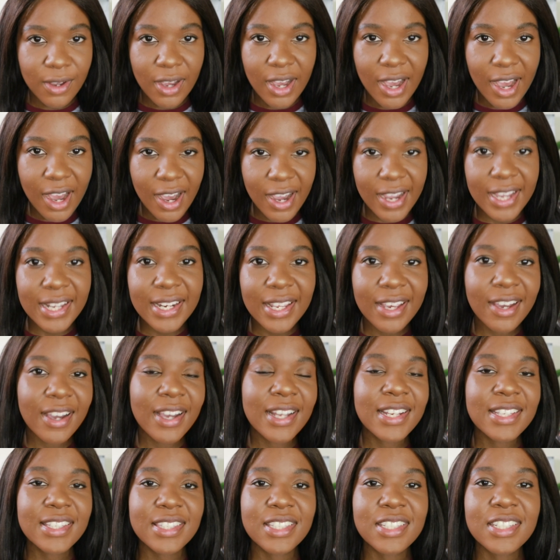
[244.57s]

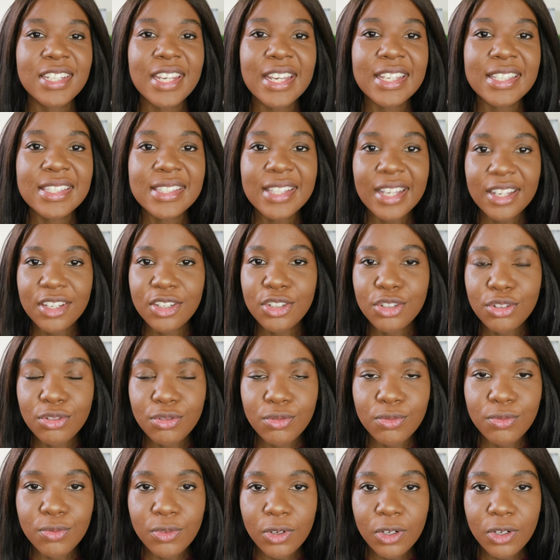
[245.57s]
highly suggest that you